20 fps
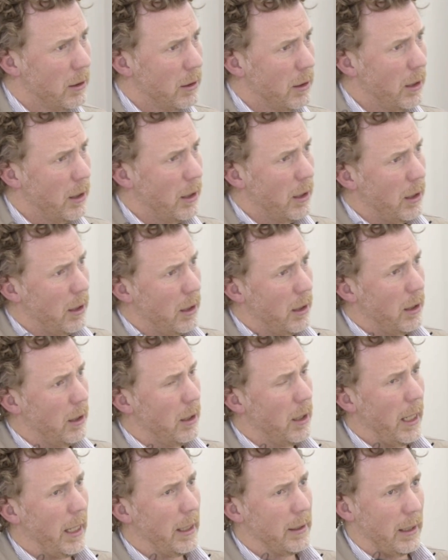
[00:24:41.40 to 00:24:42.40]

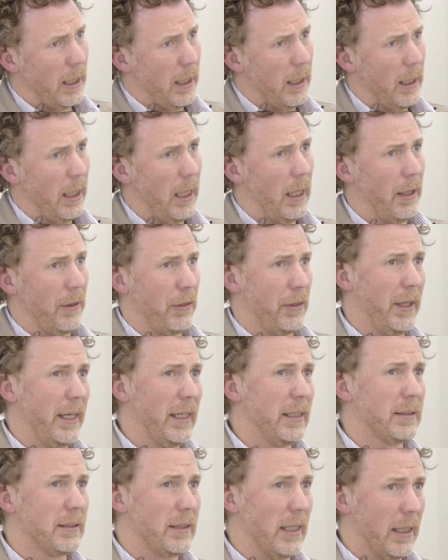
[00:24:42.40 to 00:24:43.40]
And I
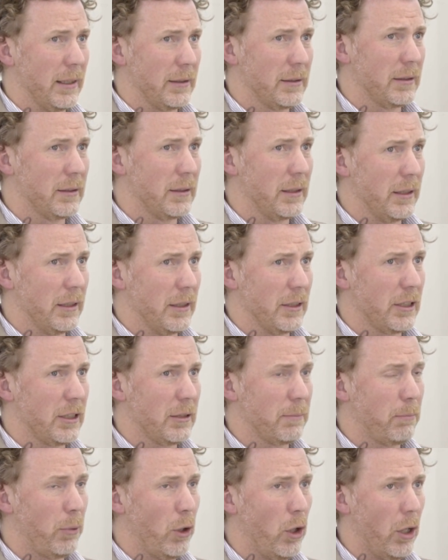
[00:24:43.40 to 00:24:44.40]
think that
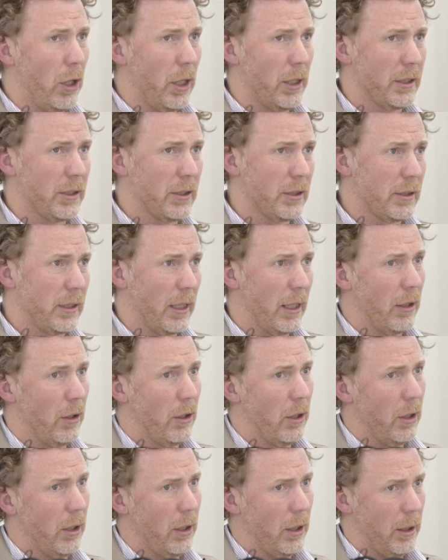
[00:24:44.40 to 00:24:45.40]
there's parts that
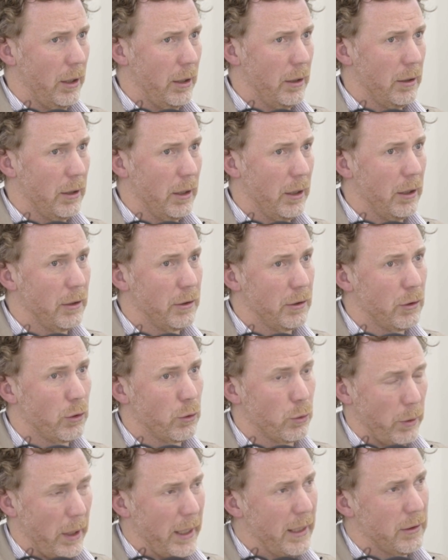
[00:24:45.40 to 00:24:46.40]
are a
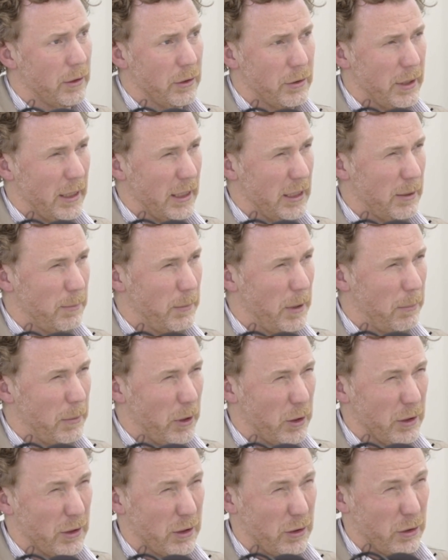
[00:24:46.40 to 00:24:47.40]
great adjustment,
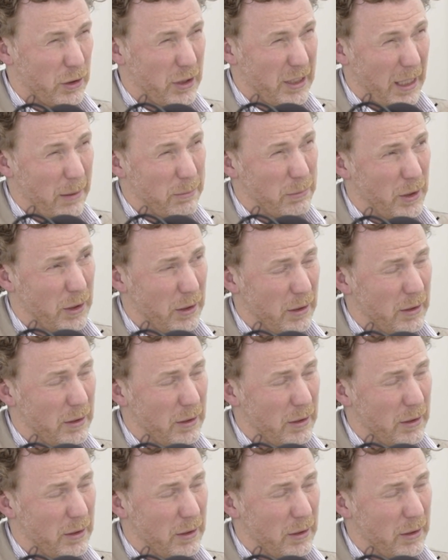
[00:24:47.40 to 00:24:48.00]
because to some,